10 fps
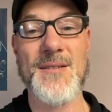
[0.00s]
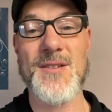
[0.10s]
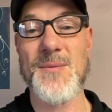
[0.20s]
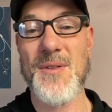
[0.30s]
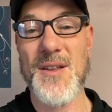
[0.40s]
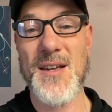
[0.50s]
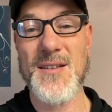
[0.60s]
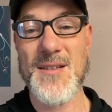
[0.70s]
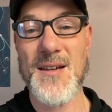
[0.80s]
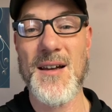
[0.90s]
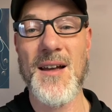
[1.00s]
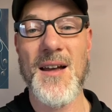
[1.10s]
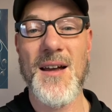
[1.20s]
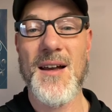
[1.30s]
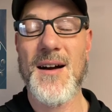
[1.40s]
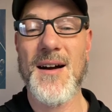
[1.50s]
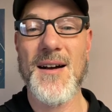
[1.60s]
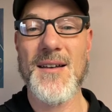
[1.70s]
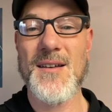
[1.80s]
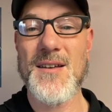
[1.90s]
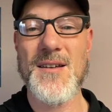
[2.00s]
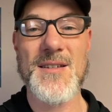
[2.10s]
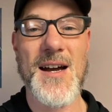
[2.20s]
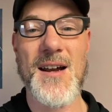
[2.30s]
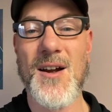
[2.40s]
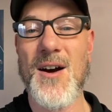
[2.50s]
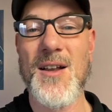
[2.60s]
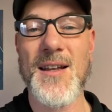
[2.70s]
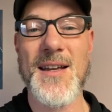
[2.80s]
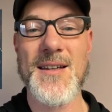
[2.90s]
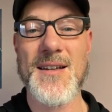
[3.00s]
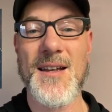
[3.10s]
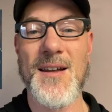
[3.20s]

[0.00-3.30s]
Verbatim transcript: Timothy is a uh, he, has got a calling and,